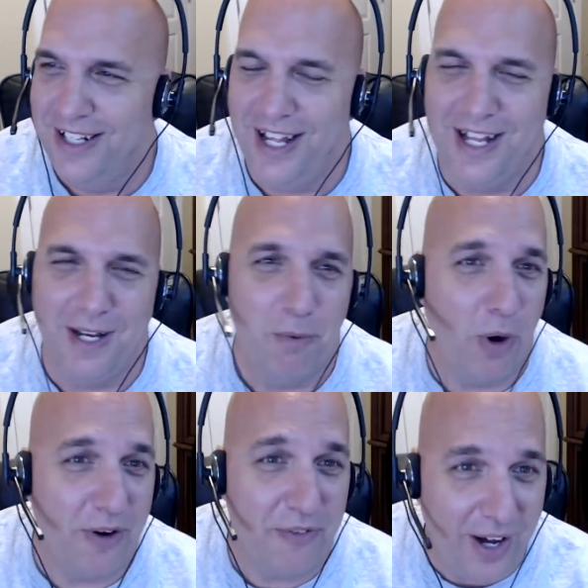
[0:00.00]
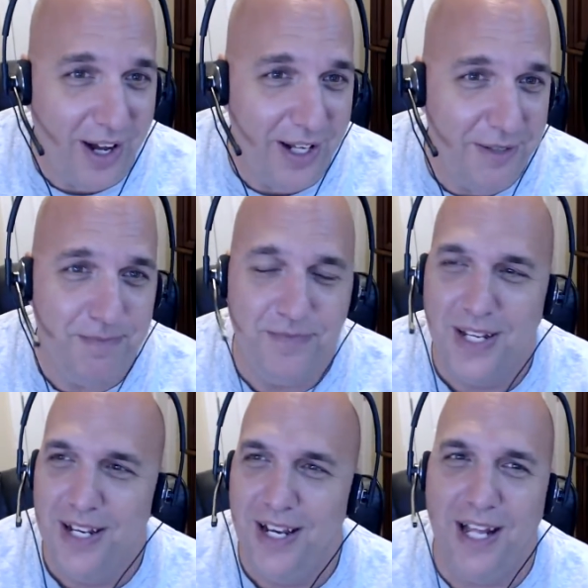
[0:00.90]
and it worked fine.
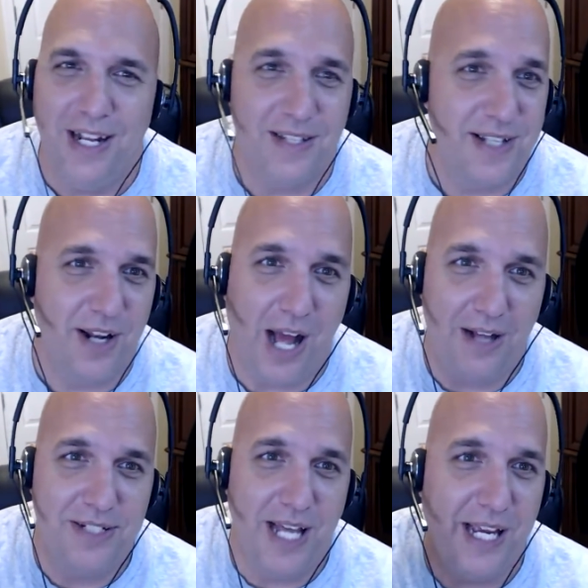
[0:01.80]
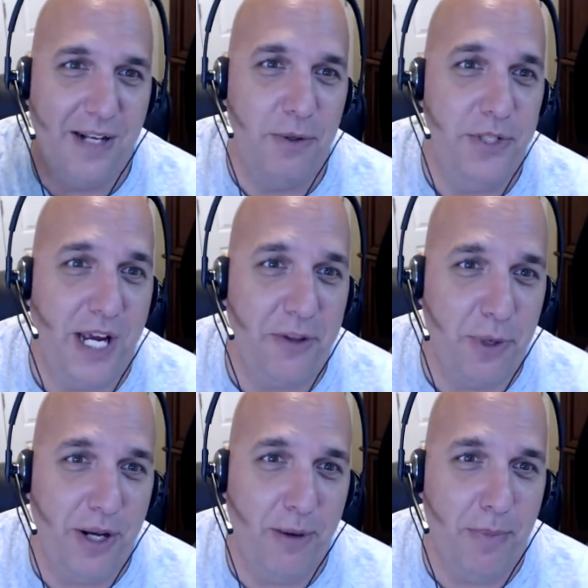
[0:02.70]
And I said, "I'll take it. You take
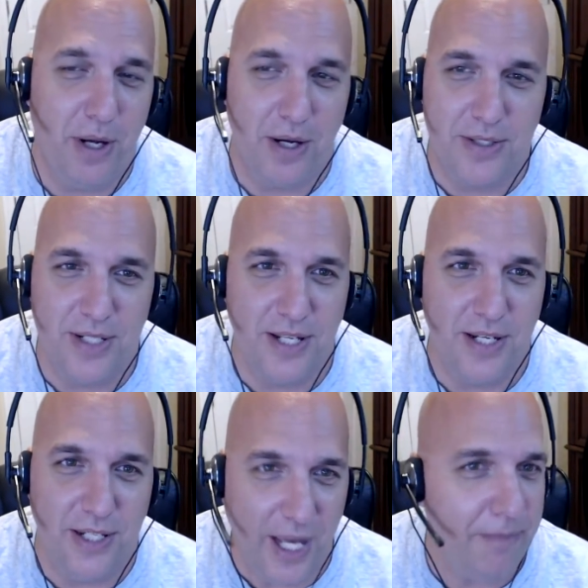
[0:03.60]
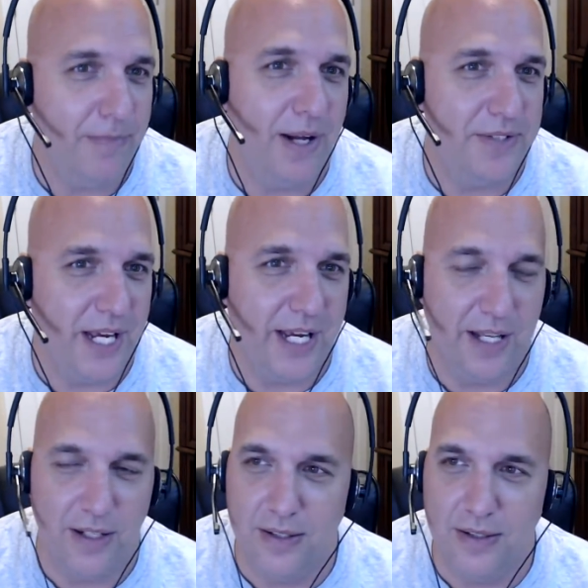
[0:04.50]
300 bucks." He said, "Yep, I'll take
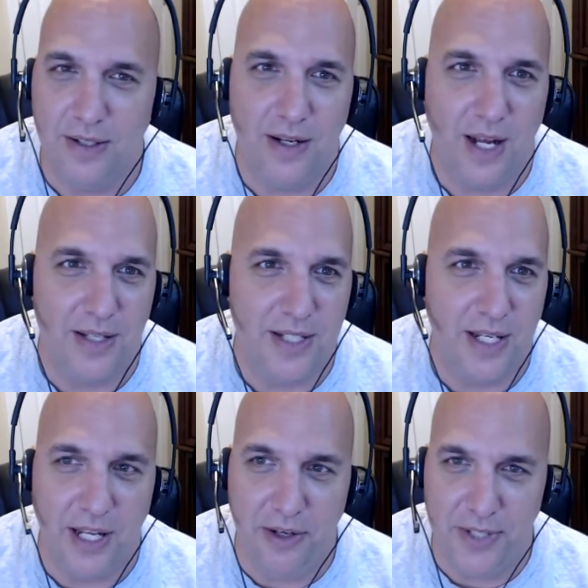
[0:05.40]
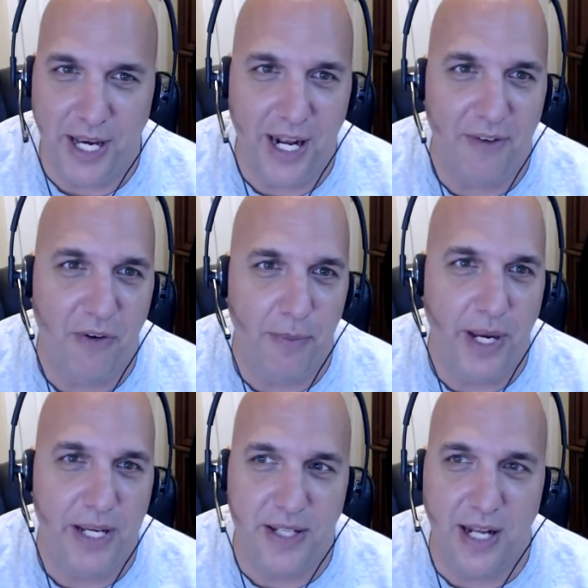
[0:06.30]
it." I said, "Can you take it out for
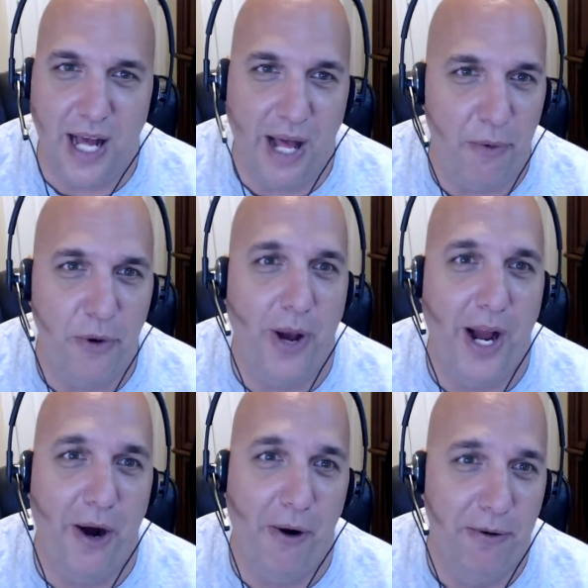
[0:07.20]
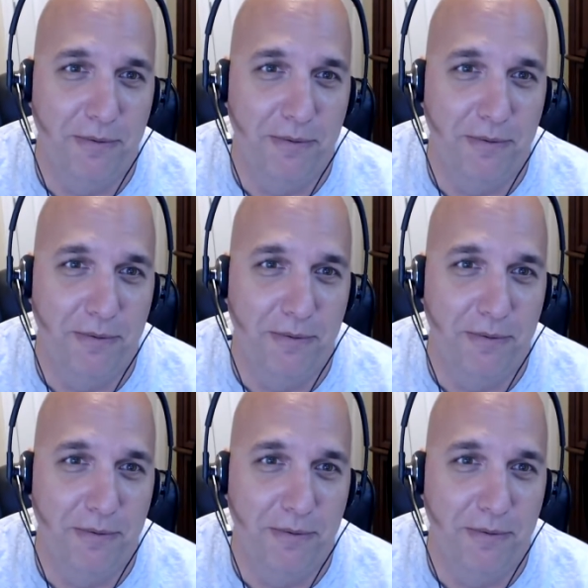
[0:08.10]
me?" He said, "I don't know how."